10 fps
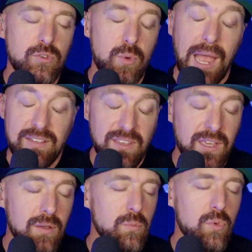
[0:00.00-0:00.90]
through
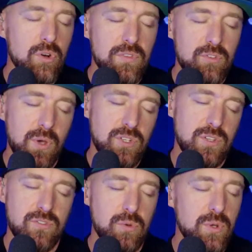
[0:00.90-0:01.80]
asking more of these these
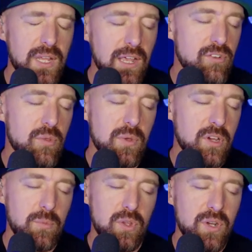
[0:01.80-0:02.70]
questions through engaging with our
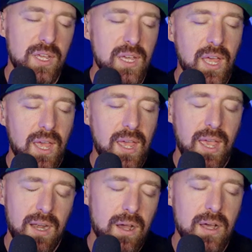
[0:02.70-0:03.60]
community
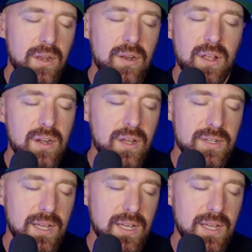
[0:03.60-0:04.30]
and on and on and on.